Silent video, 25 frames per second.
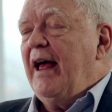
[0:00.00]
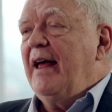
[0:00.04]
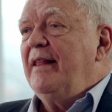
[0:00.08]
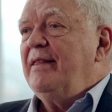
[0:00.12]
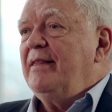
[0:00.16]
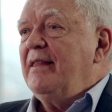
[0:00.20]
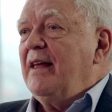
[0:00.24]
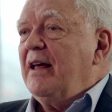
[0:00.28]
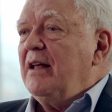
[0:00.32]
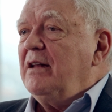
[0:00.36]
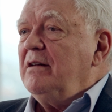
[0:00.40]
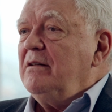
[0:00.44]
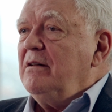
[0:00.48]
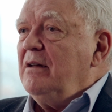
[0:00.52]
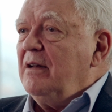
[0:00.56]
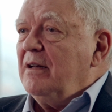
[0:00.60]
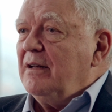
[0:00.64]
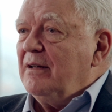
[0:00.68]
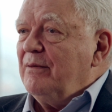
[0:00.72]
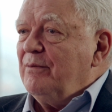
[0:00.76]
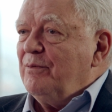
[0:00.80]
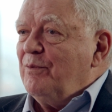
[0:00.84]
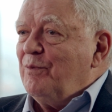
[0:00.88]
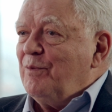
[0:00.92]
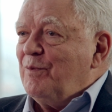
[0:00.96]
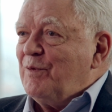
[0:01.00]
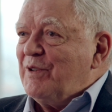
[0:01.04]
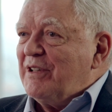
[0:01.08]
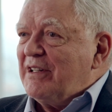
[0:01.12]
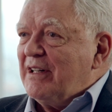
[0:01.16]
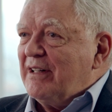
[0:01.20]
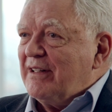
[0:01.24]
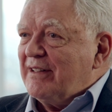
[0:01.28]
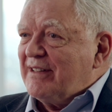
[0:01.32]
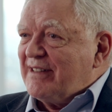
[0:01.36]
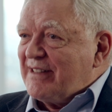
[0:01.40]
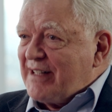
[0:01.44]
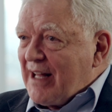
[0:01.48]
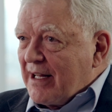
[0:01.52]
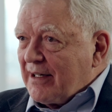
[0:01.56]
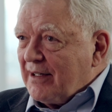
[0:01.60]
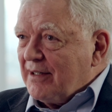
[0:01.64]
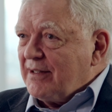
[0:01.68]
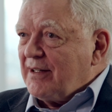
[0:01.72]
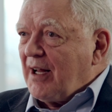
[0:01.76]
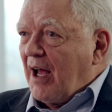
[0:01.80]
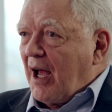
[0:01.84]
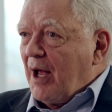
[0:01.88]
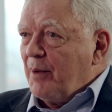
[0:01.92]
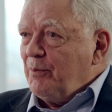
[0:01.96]
and then
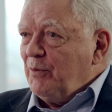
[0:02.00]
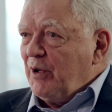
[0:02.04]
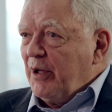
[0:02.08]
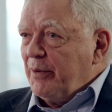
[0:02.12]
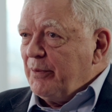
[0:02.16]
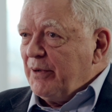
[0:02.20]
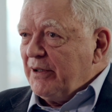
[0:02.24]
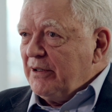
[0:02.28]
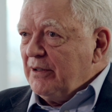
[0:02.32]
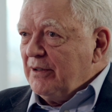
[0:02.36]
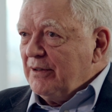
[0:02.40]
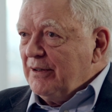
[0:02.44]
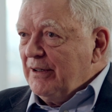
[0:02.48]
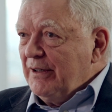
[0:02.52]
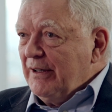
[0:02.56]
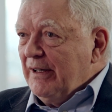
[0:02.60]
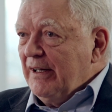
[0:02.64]
set a time limit,